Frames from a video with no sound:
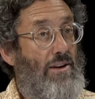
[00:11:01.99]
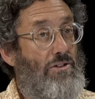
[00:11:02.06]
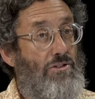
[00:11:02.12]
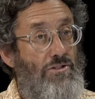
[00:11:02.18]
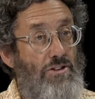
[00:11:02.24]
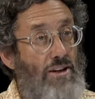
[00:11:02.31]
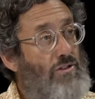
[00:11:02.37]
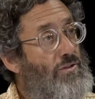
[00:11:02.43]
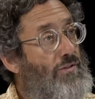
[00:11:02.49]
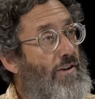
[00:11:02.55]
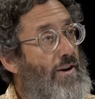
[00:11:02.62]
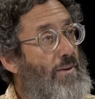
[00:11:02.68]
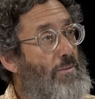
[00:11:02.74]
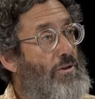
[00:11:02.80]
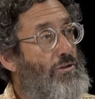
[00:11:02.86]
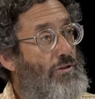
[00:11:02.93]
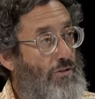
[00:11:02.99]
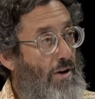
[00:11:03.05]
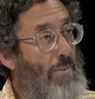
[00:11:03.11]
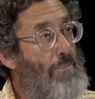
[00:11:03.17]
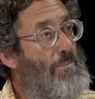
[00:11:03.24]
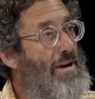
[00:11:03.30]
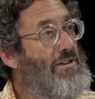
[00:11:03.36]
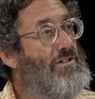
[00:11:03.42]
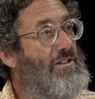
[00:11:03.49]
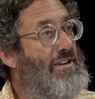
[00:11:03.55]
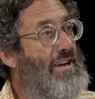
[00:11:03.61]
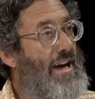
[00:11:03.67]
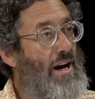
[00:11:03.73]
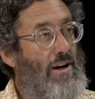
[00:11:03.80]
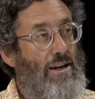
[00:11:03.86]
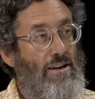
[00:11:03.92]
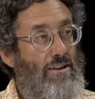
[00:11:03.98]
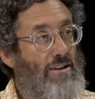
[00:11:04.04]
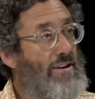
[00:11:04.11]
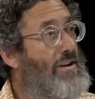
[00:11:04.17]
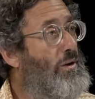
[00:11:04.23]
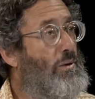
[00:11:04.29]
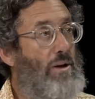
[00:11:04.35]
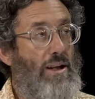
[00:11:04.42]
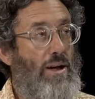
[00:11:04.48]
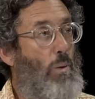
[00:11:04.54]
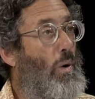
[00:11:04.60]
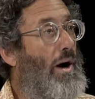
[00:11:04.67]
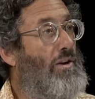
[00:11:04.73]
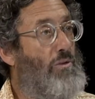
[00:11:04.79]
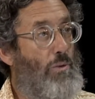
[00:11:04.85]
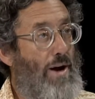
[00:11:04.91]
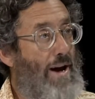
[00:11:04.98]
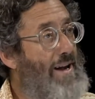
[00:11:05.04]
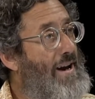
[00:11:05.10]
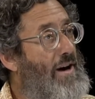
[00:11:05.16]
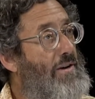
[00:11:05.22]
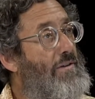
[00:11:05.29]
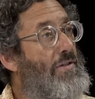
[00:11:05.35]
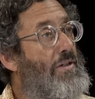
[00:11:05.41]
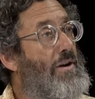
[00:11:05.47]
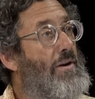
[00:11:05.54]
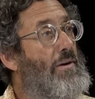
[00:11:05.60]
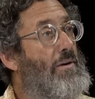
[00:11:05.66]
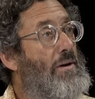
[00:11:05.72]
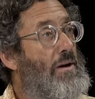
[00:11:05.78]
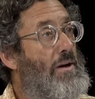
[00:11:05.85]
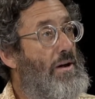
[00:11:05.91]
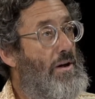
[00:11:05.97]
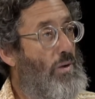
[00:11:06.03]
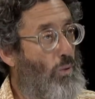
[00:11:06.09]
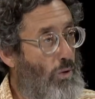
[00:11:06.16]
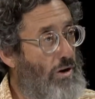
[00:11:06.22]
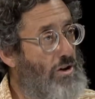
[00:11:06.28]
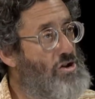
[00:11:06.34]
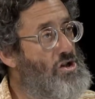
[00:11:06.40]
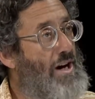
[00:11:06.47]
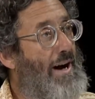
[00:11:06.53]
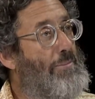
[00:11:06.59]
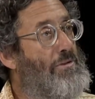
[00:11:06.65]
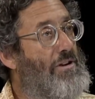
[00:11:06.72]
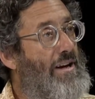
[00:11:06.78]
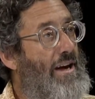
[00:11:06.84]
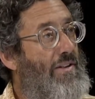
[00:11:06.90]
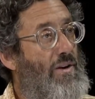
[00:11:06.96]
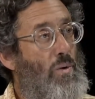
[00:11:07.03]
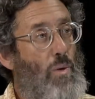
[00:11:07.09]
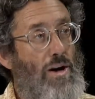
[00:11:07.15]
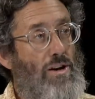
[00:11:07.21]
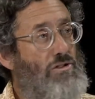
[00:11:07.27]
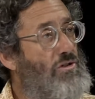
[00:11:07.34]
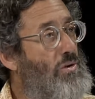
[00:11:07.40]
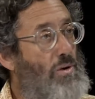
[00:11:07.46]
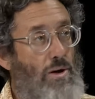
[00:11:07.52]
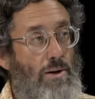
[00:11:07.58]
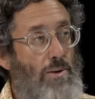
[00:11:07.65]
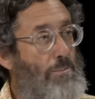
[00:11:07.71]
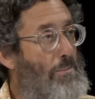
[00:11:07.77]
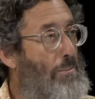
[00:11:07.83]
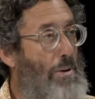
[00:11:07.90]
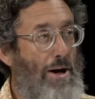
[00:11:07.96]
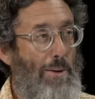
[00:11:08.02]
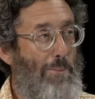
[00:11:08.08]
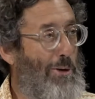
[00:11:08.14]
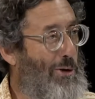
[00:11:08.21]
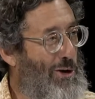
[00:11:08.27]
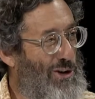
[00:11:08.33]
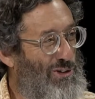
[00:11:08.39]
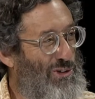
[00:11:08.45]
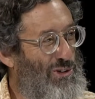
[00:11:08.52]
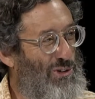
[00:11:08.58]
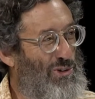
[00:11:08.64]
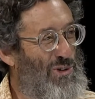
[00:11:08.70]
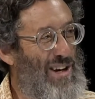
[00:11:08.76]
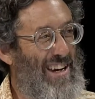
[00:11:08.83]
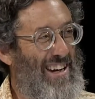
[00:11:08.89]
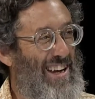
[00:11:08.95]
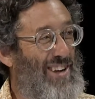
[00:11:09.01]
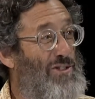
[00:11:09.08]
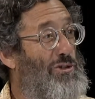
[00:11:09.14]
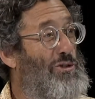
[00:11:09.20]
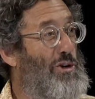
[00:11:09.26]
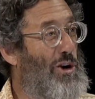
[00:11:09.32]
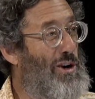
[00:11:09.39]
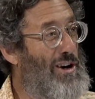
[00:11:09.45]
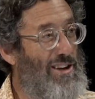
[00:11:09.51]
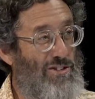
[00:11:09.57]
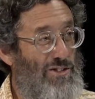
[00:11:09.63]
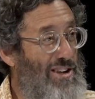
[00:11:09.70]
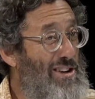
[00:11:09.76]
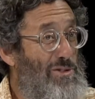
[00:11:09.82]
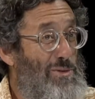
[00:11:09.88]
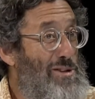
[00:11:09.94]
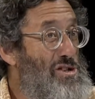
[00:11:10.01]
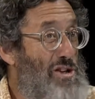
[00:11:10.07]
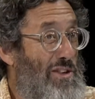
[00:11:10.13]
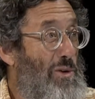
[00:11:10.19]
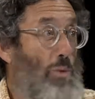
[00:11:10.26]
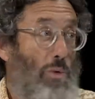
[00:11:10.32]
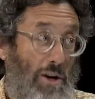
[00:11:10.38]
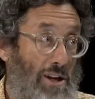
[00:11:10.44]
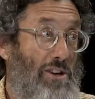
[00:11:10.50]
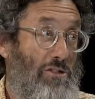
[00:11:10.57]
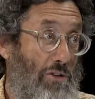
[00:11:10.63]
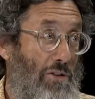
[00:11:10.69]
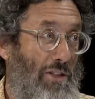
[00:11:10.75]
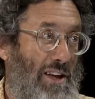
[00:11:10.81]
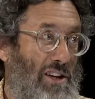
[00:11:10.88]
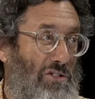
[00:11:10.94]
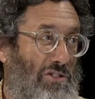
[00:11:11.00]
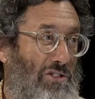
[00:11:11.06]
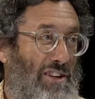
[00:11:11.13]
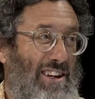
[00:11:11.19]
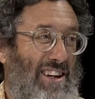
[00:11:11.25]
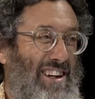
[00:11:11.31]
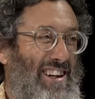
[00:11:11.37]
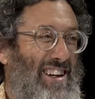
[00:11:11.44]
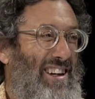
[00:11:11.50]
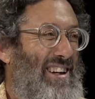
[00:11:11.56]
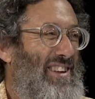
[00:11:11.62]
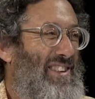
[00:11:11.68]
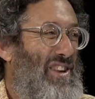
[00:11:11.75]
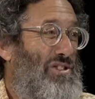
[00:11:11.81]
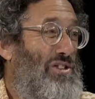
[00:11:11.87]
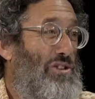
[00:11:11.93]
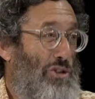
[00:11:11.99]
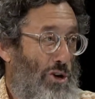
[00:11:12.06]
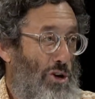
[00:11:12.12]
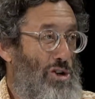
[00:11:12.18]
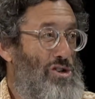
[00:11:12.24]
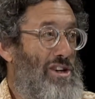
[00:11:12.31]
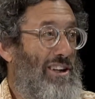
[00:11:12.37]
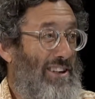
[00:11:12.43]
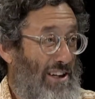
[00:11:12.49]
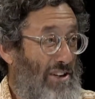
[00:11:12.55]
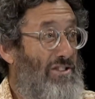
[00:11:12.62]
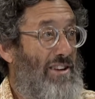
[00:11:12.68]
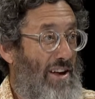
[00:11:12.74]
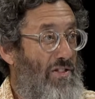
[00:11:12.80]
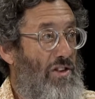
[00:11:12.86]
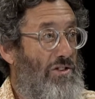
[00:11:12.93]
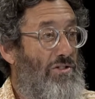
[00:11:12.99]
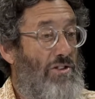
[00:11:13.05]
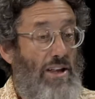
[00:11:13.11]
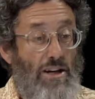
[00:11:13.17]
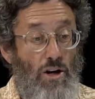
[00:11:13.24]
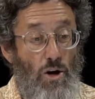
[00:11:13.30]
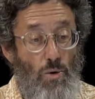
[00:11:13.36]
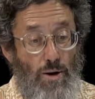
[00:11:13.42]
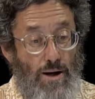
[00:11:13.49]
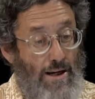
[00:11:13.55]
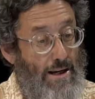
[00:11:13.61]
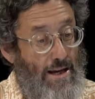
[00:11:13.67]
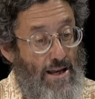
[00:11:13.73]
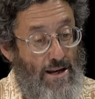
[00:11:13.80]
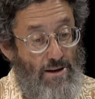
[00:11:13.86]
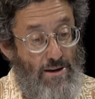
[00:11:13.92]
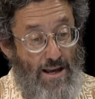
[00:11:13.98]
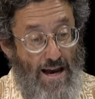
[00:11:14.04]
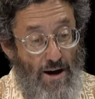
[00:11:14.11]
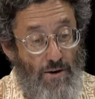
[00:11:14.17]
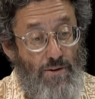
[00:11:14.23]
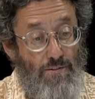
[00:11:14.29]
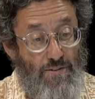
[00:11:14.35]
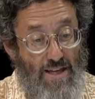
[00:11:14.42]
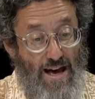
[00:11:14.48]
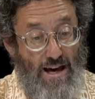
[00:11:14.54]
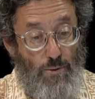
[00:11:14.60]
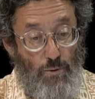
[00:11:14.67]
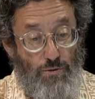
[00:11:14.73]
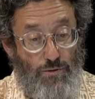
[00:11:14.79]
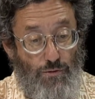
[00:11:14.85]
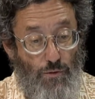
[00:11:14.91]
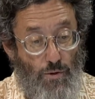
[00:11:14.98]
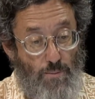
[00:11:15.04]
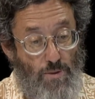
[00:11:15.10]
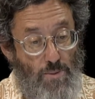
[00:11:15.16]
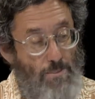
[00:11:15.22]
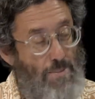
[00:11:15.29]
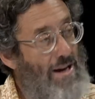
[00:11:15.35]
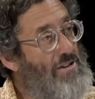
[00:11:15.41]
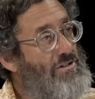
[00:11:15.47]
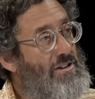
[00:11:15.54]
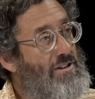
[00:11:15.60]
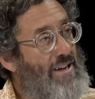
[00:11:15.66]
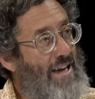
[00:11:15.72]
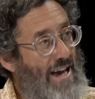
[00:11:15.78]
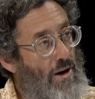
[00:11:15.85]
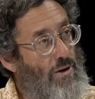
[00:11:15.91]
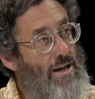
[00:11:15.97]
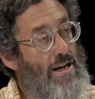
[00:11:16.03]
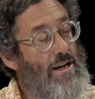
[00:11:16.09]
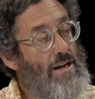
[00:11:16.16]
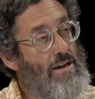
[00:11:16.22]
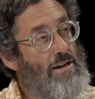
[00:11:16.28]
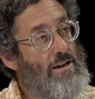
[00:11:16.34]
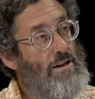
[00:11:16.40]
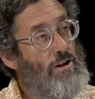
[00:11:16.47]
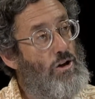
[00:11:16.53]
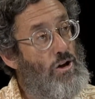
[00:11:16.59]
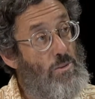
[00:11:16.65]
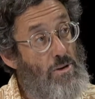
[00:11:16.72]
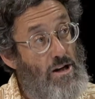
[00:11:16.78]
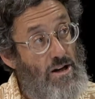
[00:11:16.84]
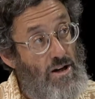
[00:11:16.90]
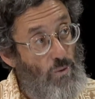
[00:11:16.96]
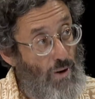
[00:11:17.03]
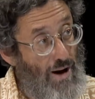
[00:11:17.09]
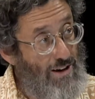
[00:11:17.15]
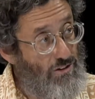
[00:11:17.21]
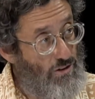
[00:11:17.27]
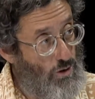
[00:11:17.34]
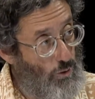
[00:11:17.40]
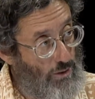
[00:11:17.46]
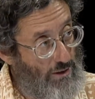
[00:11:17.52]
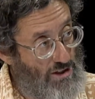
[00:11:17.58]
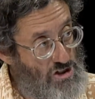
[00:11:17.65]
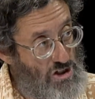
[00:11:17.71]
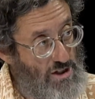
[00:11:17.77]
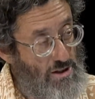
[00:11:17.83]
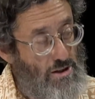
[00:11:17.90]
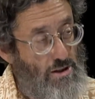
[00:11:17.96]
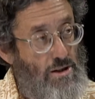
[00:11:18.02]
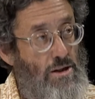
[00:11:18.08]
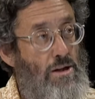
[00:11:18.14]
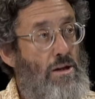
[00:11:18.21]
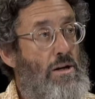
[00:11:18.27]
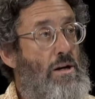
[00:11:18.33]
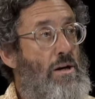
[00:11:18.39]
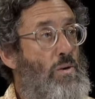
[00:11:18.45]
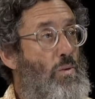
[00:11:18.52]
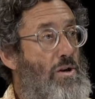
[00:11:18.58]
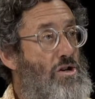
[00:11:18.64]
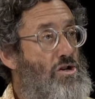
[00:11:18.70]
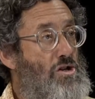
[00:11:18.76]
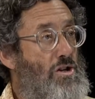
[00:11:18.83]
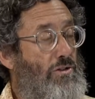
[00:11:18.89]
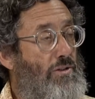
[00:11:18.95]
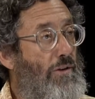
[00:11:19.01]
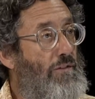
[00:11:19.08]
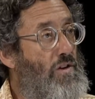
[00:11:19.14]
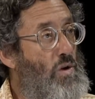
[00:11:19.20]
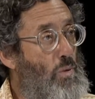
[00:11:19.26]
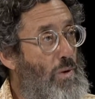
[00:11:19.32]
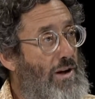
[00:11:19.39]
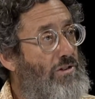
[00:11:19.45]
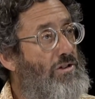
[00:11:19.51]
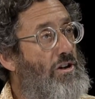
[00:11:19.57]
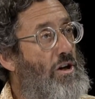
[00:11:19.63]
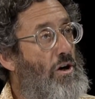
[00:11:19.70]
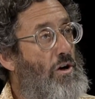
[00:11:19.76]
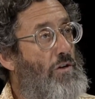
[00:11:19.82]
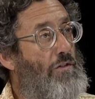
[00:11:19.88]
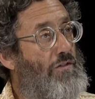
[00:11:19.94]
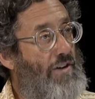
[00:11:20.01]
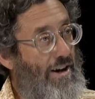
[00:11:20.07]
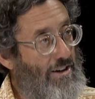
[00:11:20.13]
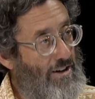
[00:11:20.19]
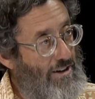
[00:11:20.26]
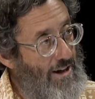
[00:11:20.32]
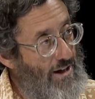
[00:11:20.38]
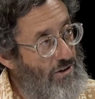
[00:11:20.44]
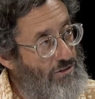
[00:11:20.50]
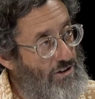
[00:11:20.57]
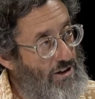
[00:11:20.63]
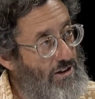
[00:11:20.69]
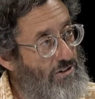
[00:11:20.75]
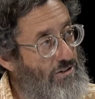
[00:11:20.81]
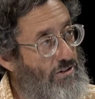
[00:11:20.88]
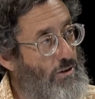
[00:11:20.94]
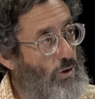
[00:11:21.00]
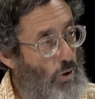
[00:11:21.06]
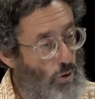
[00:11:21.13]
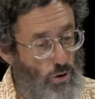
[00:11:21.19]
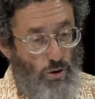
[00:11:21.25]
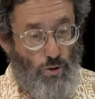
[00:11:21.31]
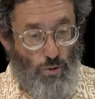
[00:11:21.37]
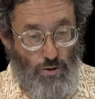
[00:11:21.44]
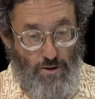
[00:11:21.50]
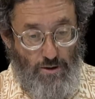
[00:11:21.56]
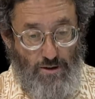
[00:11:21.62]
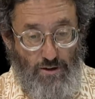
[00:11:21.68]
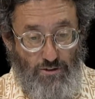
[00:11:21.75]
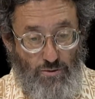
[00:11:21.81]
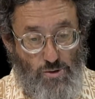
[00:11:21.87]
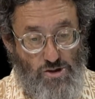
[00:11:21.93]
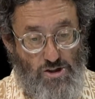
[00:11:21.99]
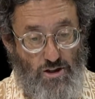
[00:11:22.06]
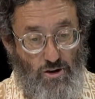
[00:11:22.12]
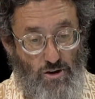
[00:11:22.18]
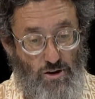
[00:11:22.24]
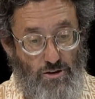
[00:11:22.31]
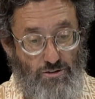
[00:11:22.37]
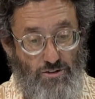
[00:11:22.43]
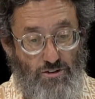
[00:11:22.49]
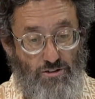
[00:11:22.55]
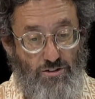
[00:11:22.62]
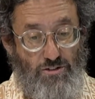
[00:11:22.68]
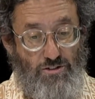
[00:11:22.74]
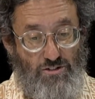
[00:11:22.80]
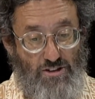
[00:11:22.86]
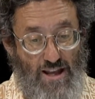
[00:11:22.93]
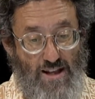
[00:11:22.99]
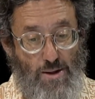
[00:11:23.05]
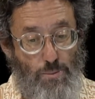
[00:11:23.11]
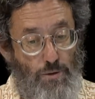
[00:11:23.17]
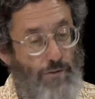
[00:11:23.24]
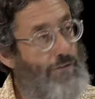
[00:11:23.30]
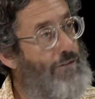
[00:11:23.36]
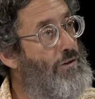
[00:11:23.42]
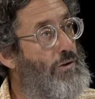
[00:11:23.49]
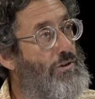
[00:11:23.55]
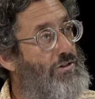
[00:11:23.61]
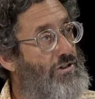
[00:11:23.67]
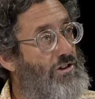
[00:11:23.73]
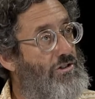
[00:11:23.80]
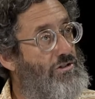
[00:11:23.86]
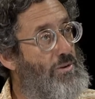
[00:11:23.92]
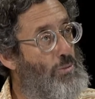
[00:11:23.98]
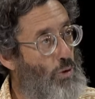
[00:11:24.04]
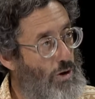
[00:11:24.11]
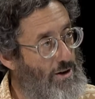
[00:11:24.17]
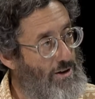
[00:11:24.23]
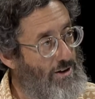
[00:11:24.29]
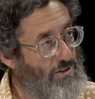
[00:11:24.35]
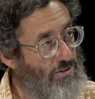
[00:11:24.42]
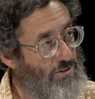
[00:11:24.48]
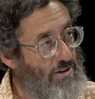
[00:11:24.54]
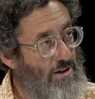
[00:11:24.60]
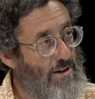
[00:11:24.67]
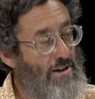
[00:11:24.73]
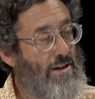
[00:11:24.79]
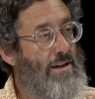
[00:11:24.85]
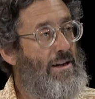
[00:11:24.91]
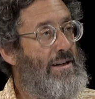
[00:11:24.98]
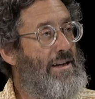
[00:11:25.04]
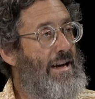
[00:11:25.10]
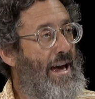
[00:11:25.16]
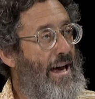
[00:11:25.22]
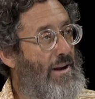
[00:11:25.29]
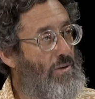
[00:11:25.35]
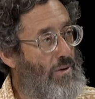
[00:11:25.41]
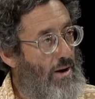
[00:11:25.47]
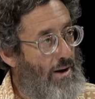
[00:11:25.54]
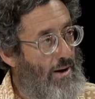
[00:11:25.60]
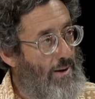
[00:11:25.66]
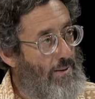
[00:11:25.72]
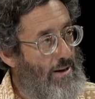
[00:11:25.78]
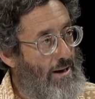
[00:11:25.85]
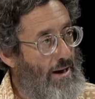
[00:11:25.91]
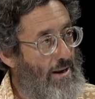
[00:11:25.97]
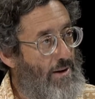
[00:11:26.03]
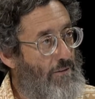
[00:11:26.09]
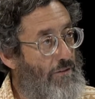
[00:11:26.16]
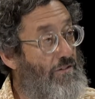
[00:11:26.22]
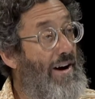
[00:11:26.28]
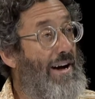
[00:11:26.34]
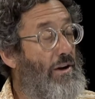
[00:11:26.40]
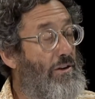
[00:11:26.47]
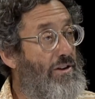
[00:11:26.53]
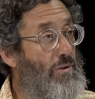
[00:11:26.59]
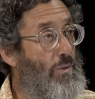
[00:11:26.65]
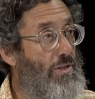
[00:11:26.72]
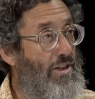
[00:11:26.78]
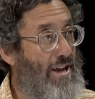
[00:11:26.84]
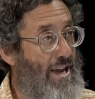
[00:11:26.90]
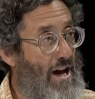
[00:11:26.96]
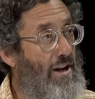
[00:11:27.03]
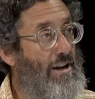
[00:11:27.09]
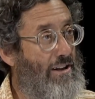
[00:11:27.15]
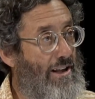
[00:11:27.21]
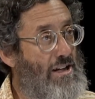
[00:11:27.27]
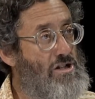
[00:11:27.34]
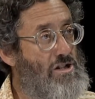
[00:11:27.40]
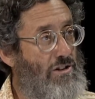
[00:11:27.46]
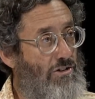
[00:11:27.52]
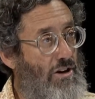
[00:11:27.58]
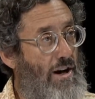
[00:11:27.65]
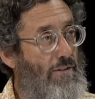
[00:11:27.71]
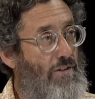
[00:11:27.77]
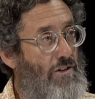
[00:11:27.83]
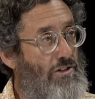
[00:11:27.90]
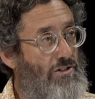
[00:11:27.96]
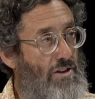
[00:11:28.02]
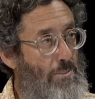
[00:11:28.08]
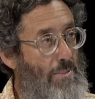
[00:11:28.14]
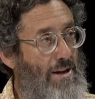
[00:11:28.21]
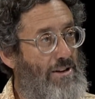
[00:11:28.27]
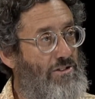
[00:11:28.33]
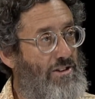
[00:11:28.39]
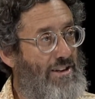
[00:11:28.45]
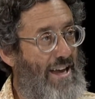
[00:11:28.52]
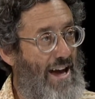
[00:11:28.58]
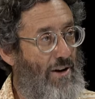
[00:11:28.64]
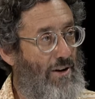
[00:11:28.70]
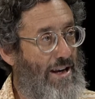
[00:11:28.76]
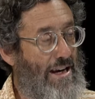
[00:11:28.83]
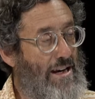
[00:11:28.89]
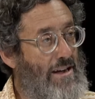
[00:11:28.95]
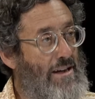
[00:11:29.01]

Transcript: six farmers from Benton County literally walked right out of the workshop together, went to a pub across the street and start and said to each other, "We're going to do this. Hmm. This is urgent. Let's get this thing going." And out of that was formed the Benton County Community Rights Coalition, which just a few weeks ago finalized its local ordinance, which it calls a Sustainable Food System Ordinance, and uh, and filed it with the county elections office in Benton County.